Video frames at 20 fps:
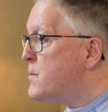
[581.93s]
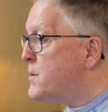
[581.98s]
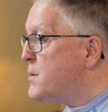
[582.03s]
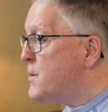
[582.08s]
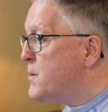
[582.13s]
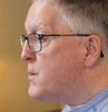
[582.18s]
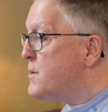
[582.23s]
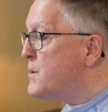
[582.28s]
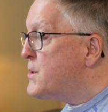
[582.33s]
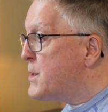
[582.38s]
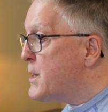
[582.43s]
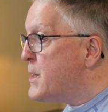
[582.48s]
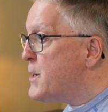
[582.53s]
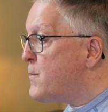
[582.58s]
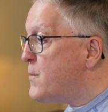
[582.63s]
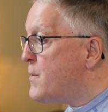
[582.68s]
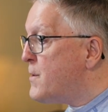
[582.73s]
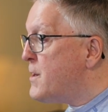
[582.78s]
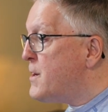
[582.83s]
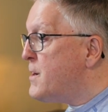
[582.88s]
should
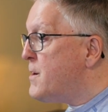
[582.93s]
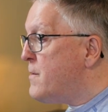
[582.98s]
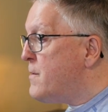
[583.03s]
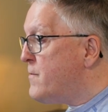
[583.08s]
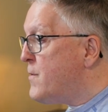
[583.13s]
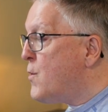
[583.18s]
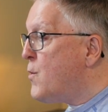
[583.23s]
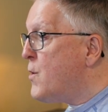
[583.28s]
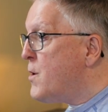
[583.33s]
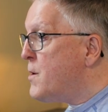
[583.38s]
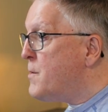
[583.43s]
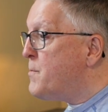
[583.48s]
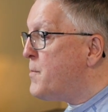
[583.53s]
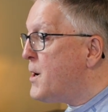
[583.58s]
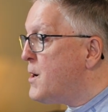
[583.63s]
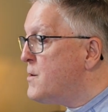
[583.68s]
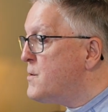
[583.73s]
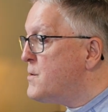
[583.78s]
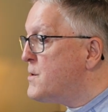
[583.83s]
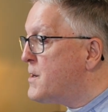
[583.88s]
generally avoid
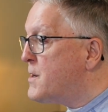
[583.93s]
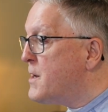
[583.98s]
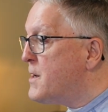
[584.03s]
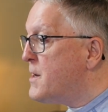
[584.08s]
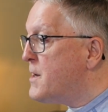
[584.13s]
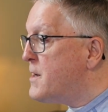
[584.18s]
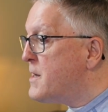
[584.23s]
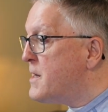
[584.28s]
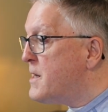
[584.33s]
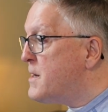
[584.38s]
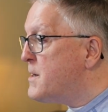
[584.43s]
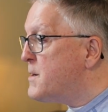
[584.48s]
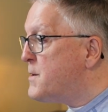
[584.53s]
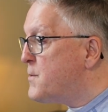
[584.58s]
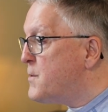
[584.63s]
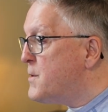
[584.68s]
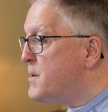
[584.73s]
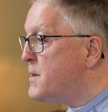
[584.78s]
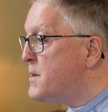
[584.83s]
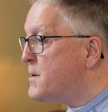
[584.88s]
posting
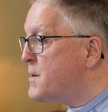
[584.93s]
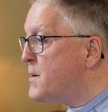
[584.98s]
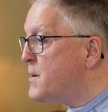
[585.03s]
entries